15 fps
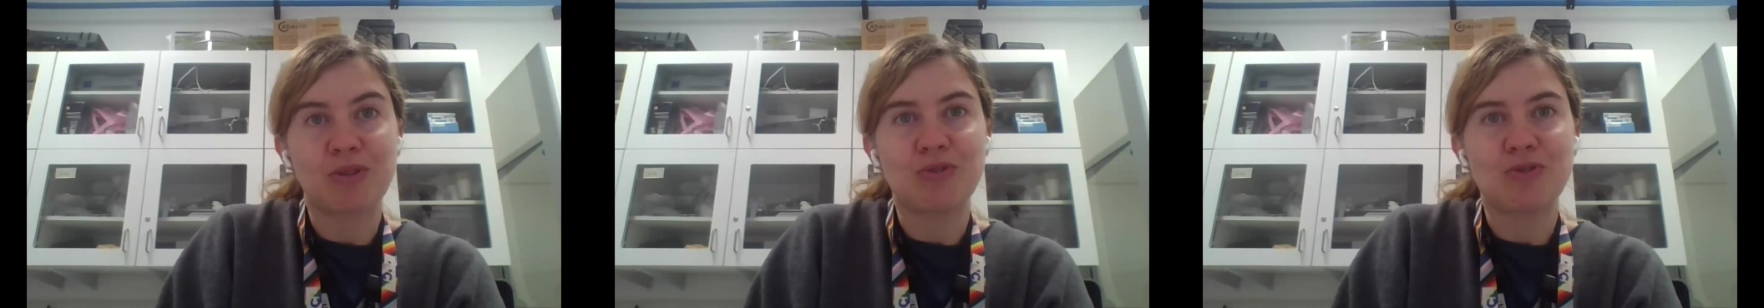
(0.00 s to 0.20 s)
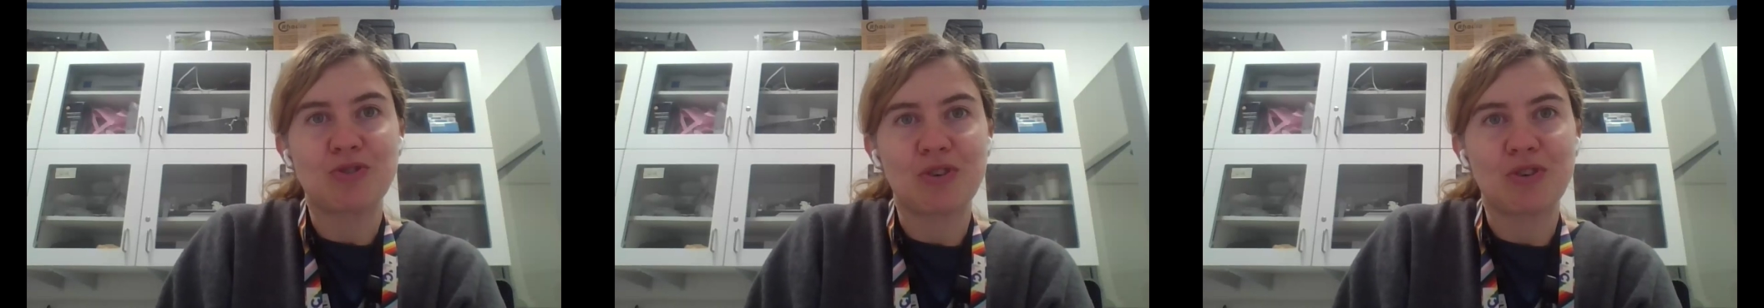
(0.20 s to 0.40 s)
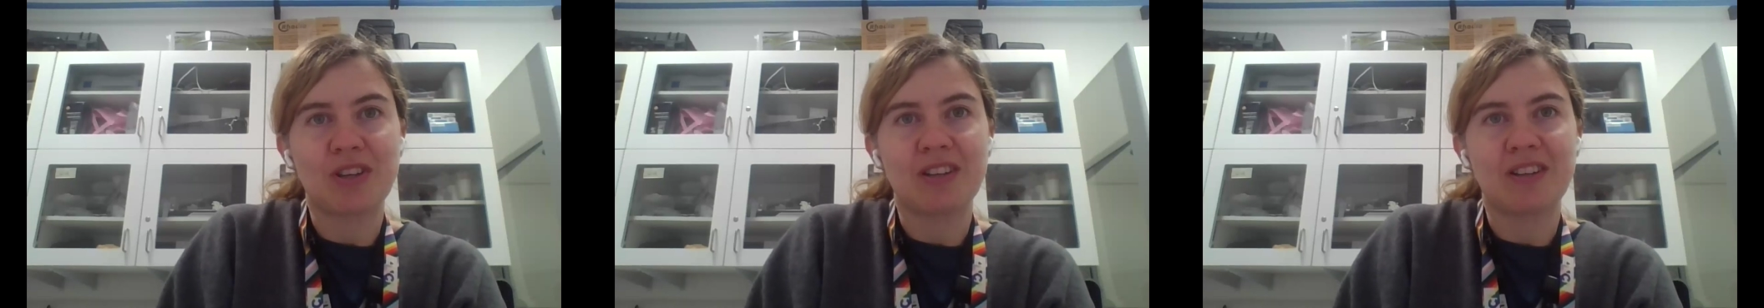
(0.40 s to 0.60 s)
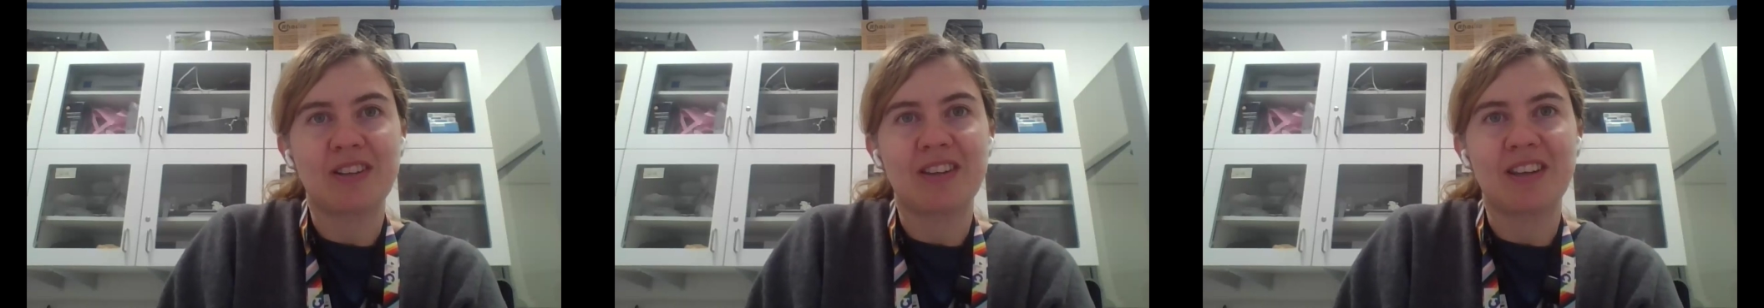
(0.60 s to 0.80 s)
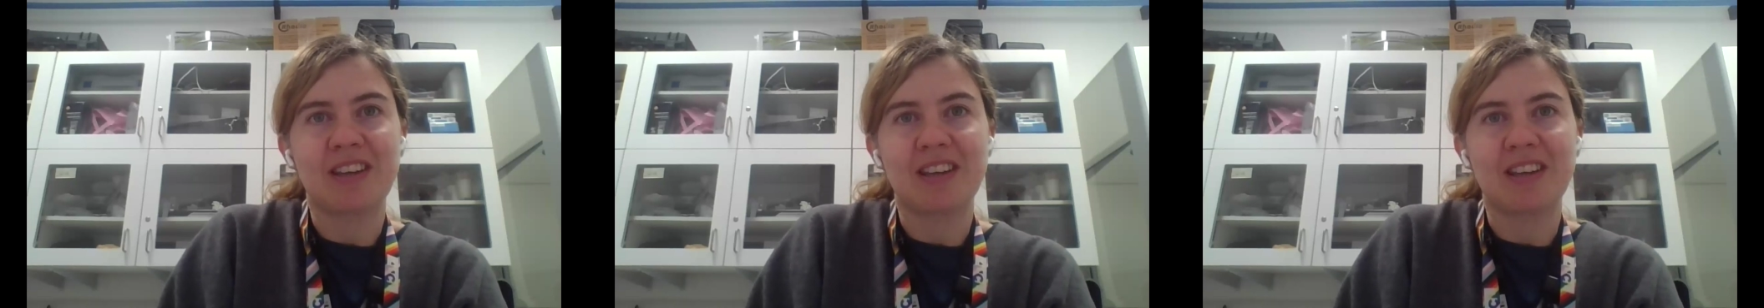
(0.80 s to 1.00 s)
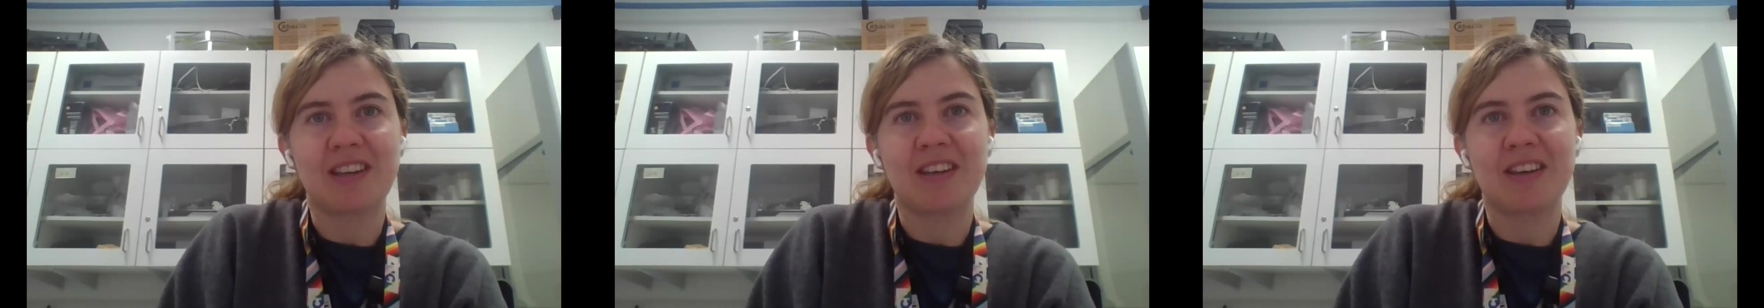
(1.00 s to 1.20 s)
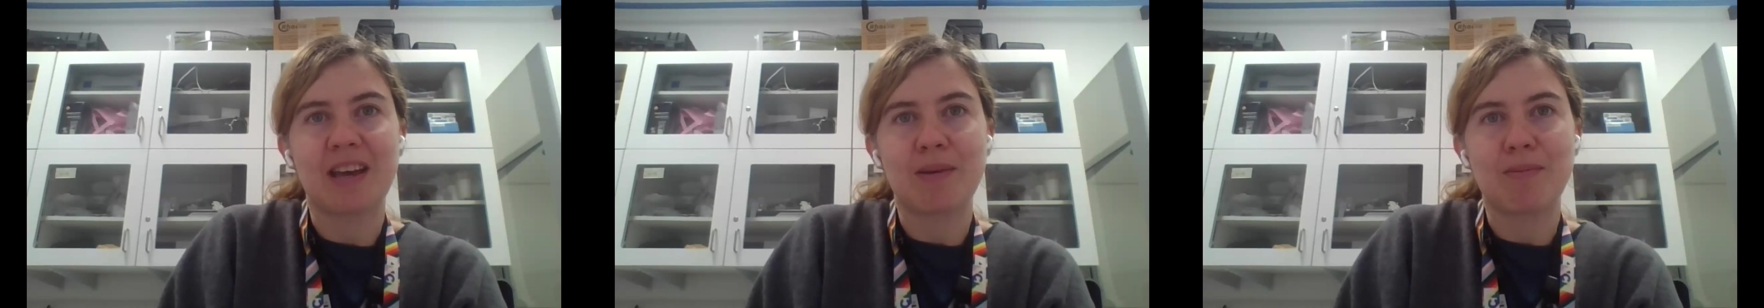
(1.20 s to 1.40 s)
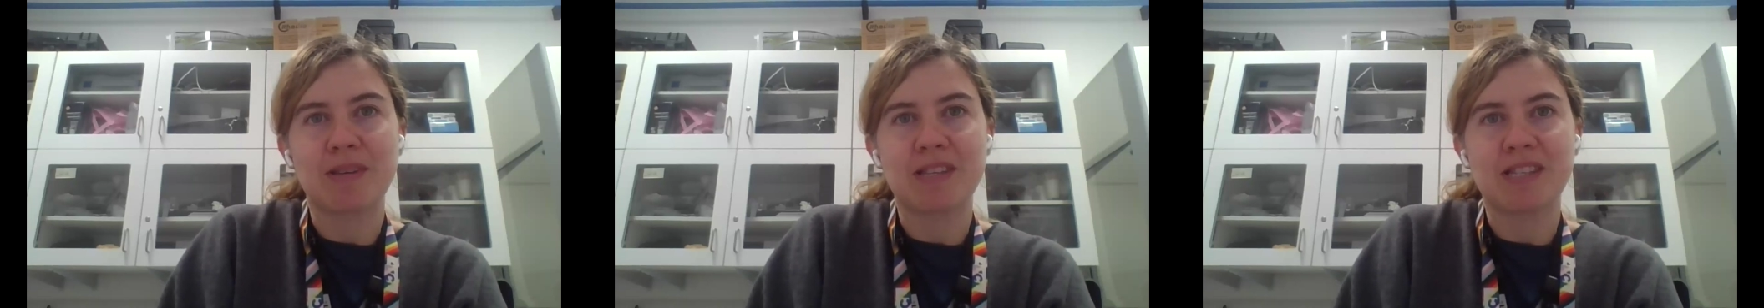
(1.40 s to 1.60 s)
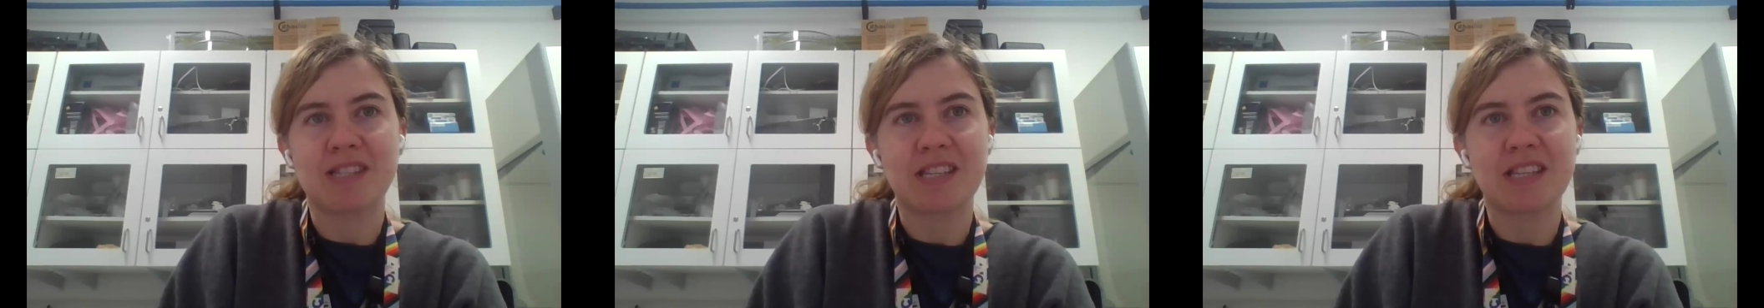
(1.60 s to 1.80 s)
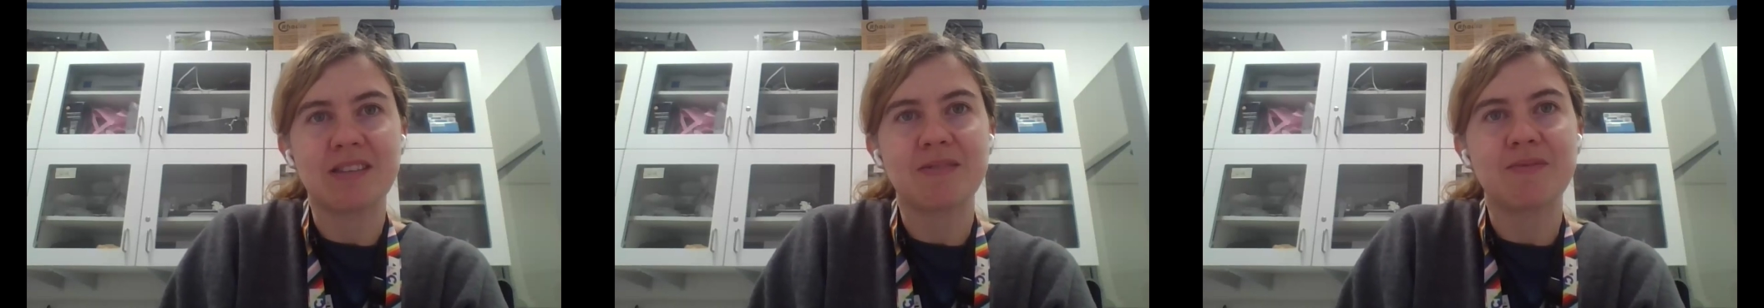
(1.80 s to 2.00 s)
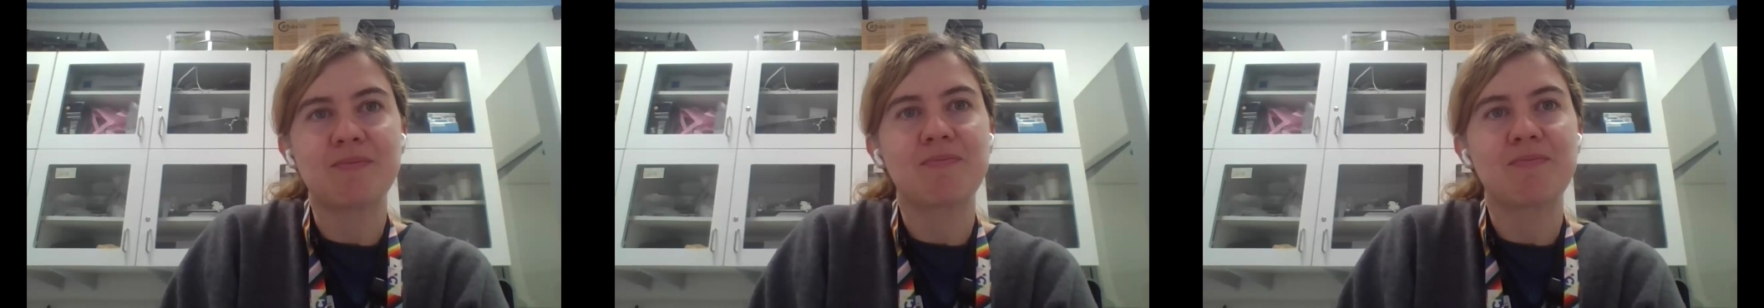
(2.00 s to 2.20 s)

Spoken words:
to join the MSc